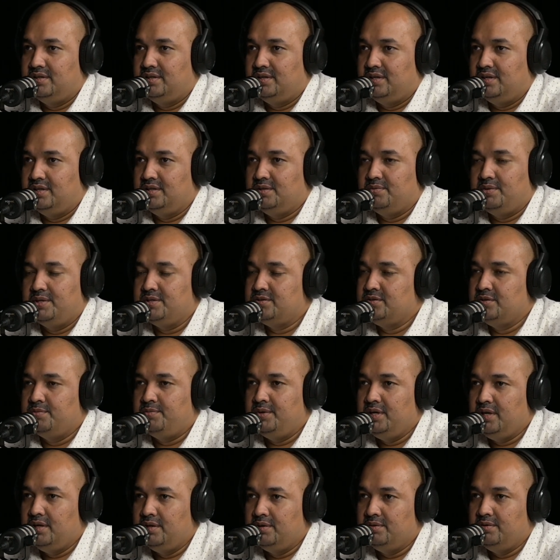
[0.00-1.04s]
Otherwise,
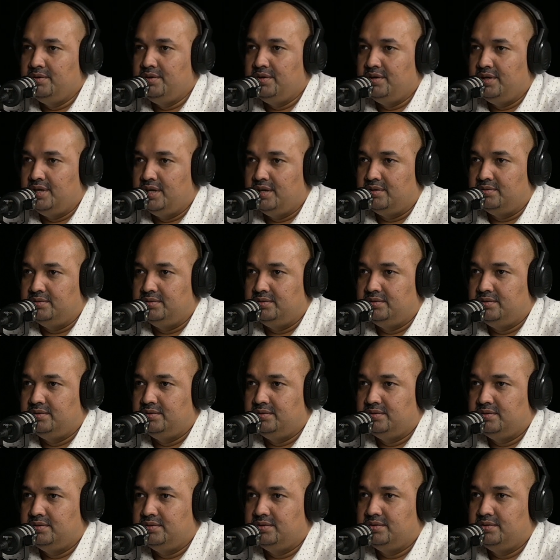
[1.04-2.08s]
nobody will know you're down.
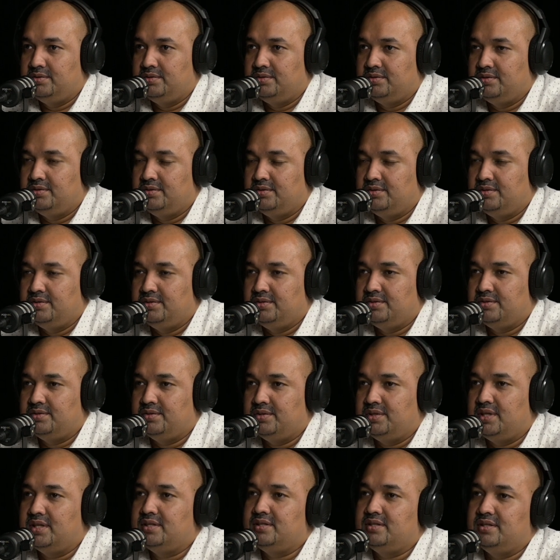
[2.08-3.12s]
So
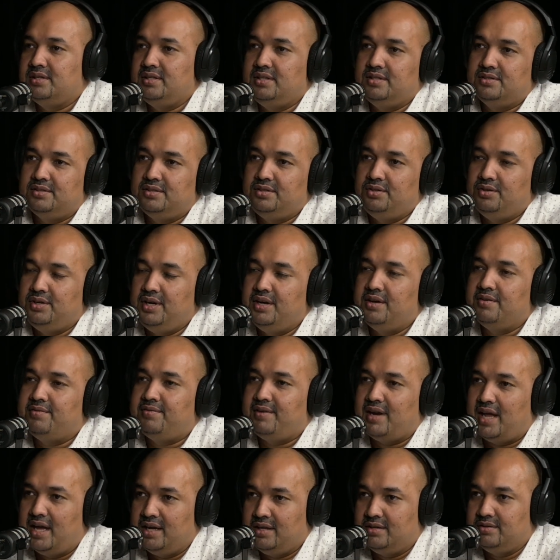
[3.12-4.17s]
that's the reason you need a
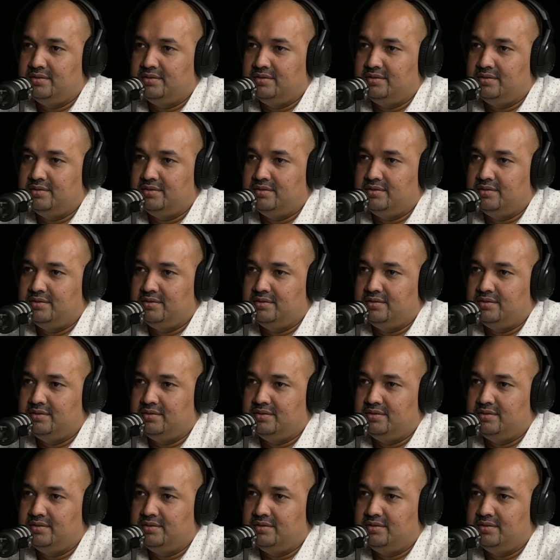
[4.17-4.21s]
flag.